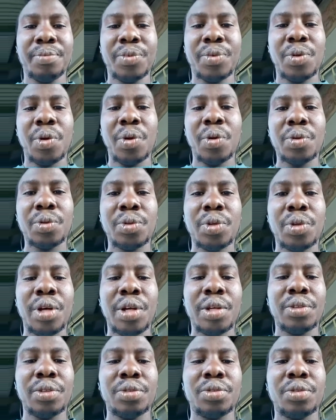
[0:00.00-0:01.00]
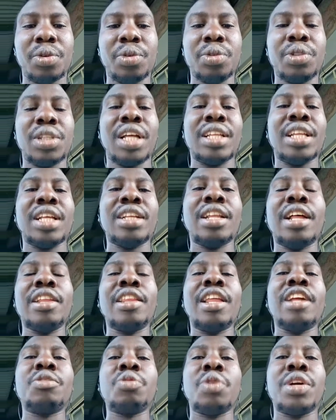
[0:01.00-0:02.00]
So
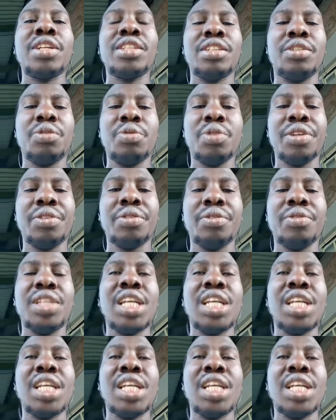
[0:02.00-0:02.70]
that's one situation.